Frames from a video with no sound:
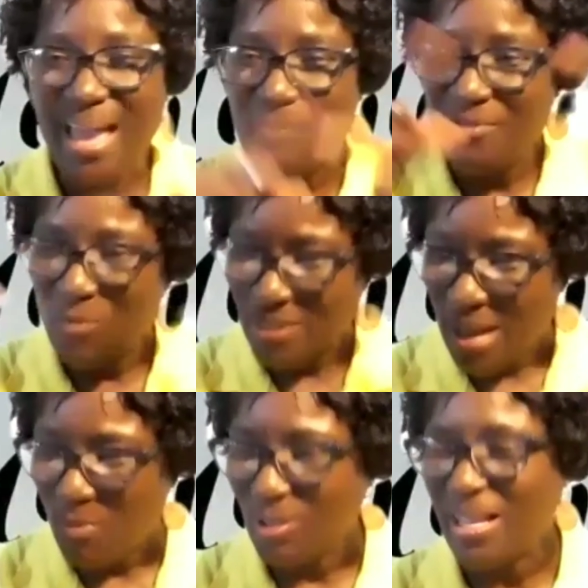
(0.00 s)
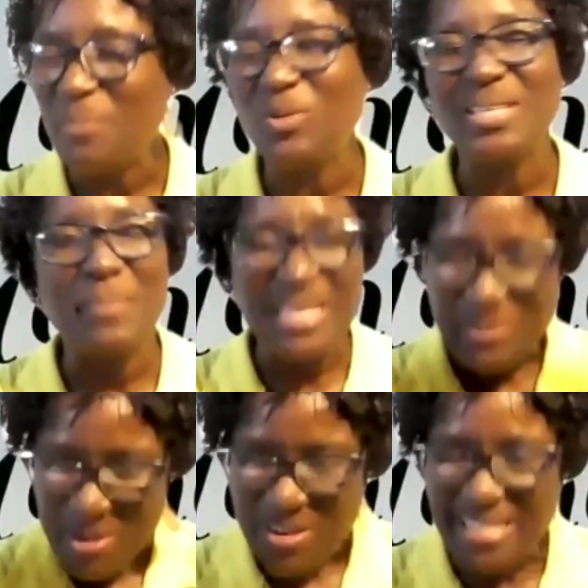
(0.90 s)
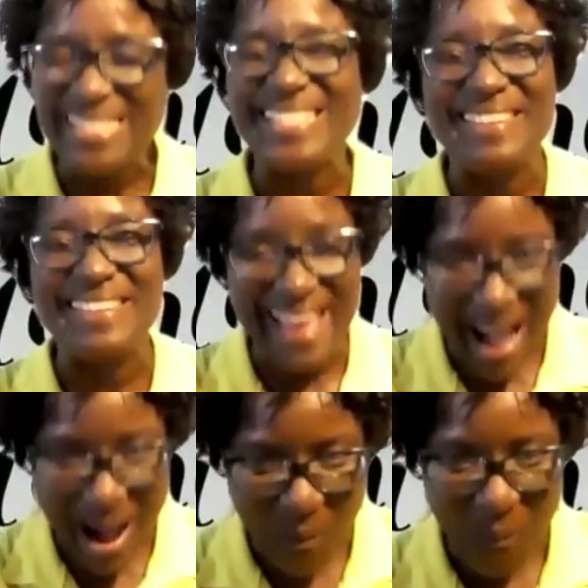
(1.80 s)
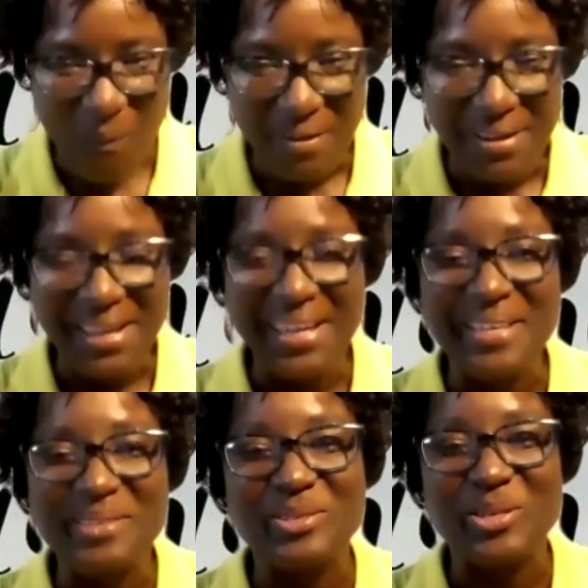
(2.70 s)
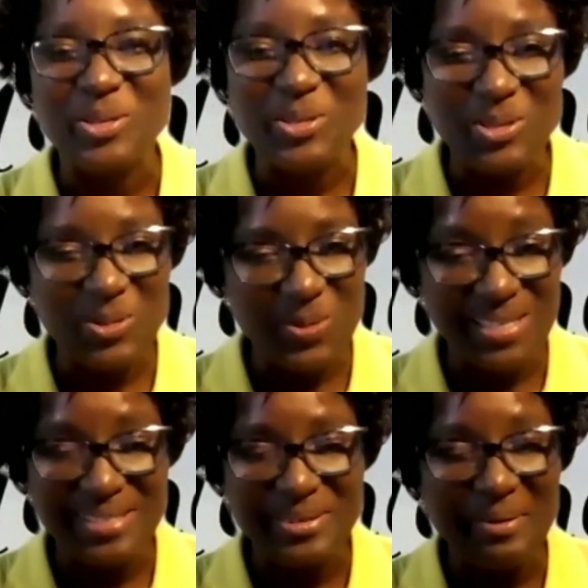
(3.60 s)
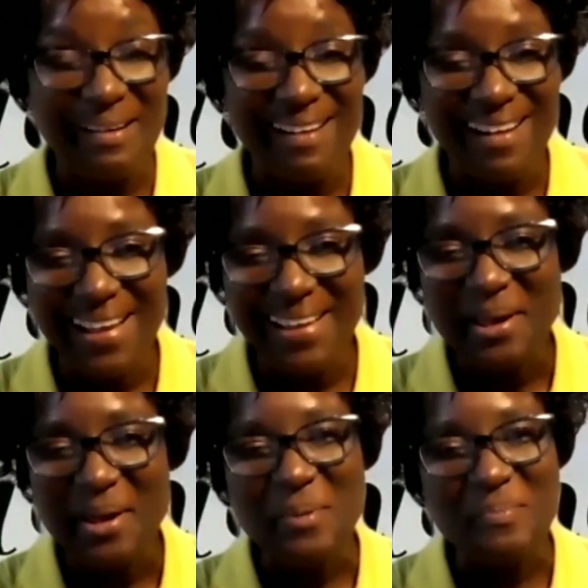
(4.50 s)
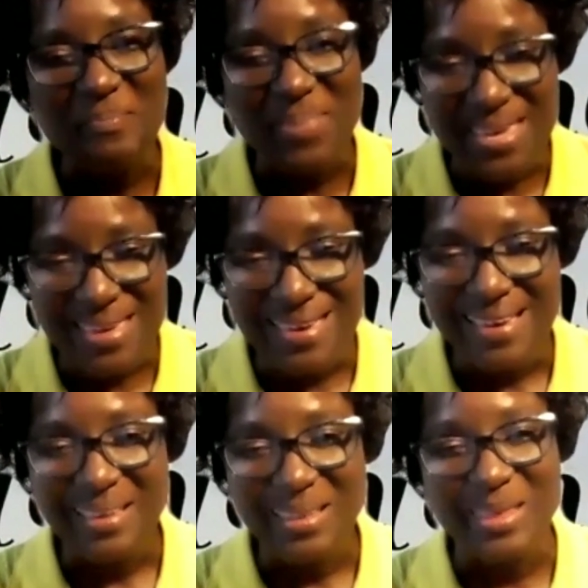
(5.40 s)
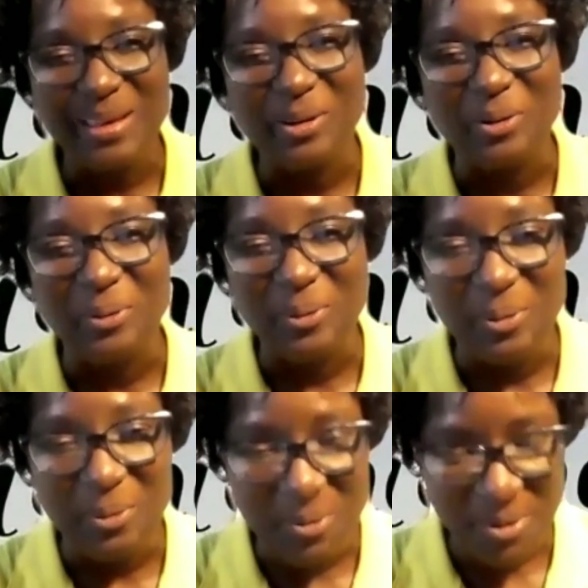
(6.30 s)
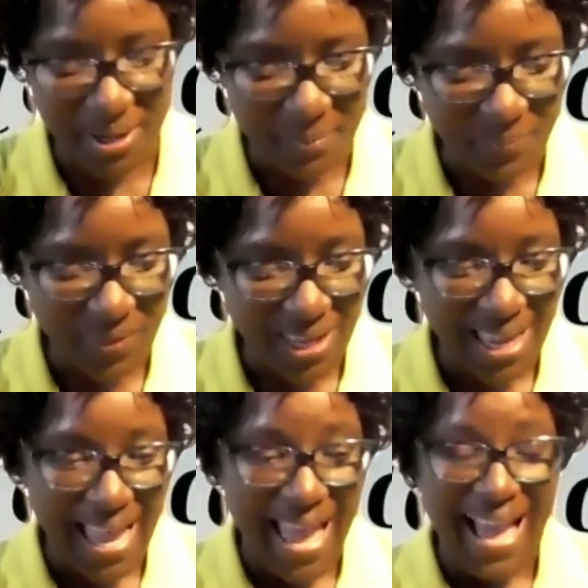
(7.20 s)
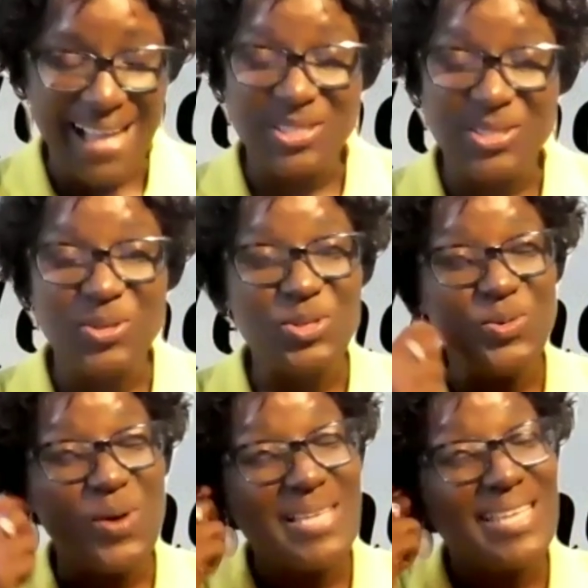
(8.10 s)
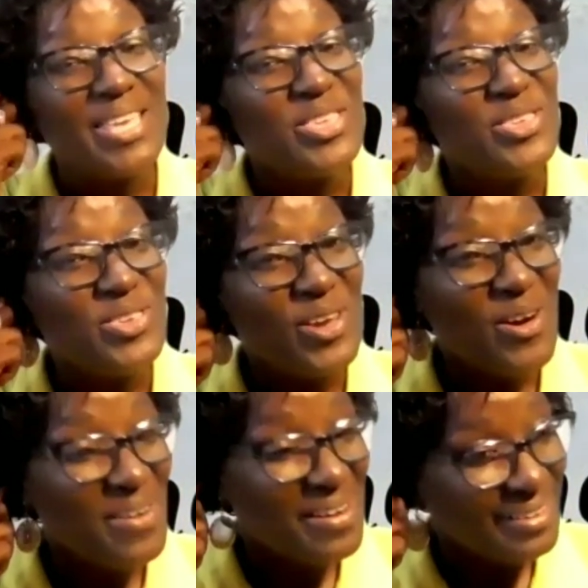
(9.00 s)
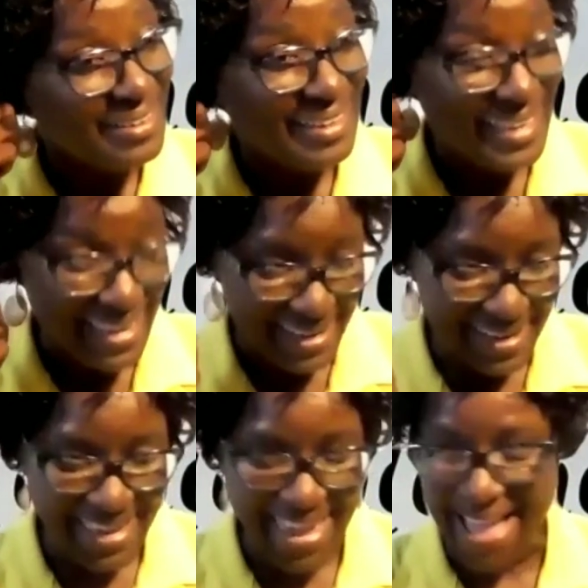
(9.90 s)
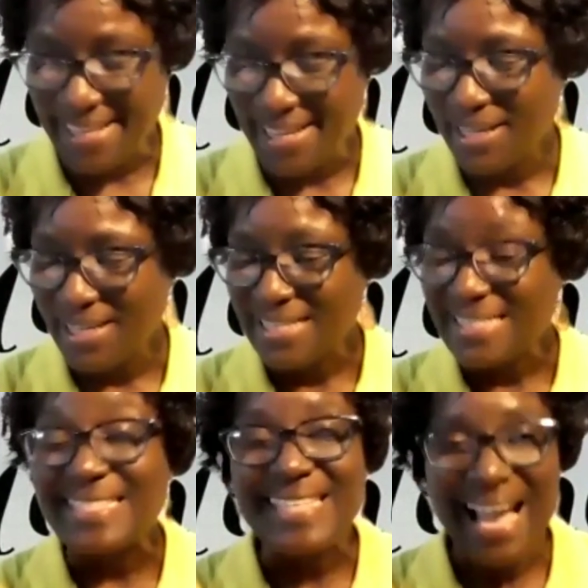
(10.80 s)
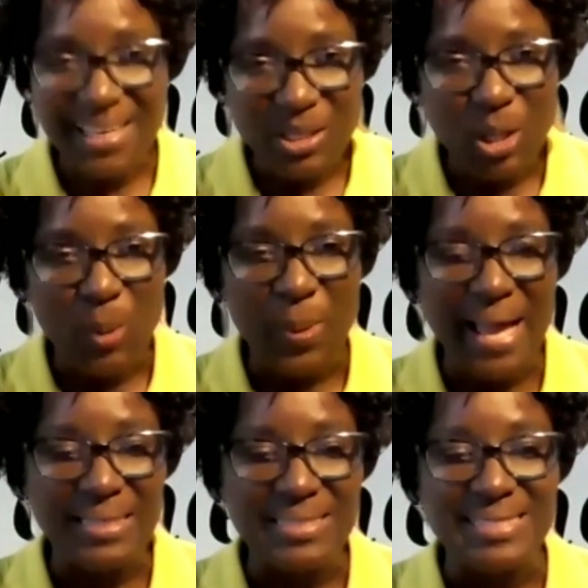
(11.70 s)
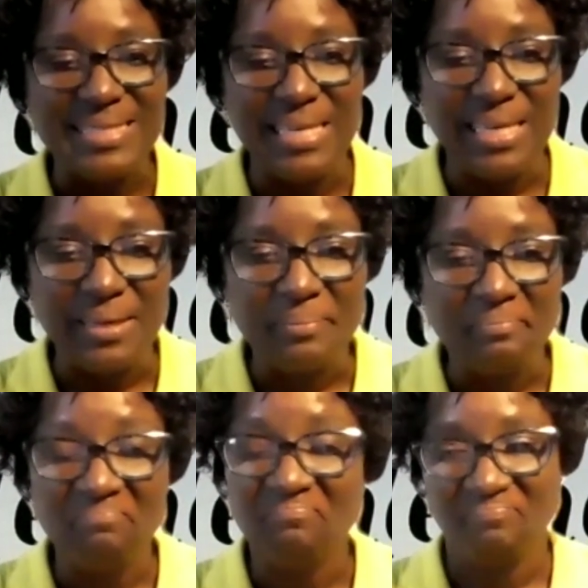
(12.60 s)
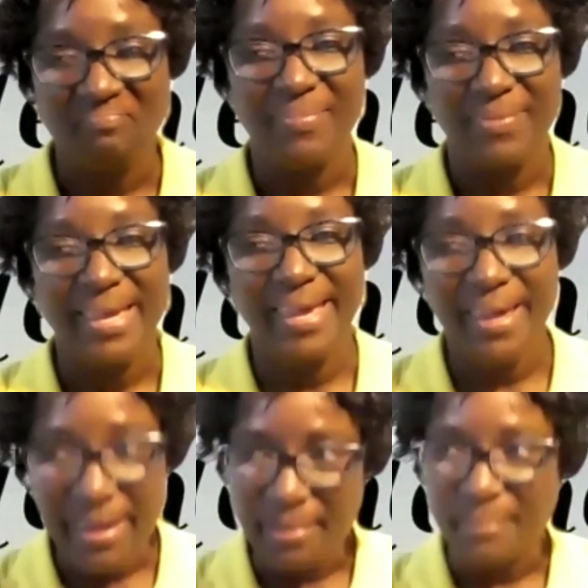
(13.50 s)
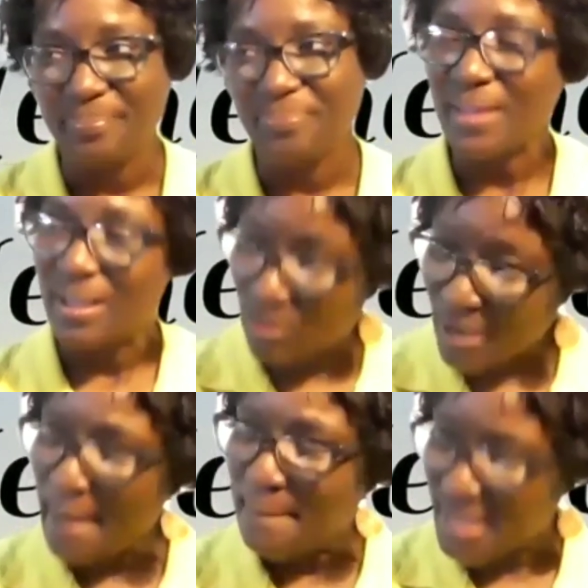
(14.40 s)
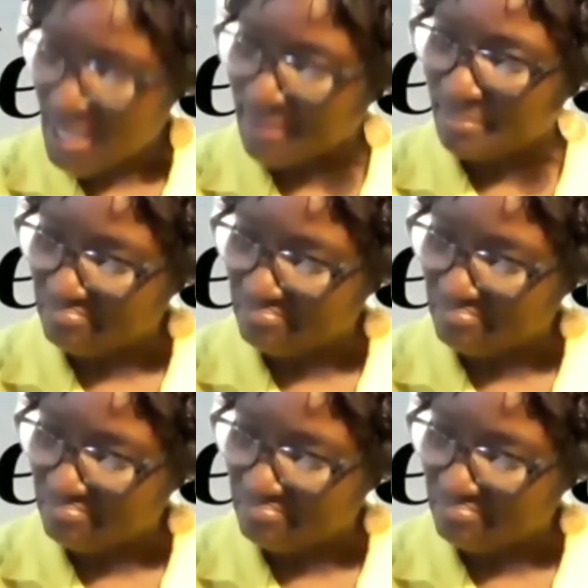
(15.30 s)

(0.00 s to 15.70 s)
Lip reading: I'm experiencing now is sweet. To God be the glory. And so you as a young lady can stand up and say, hey, look at me.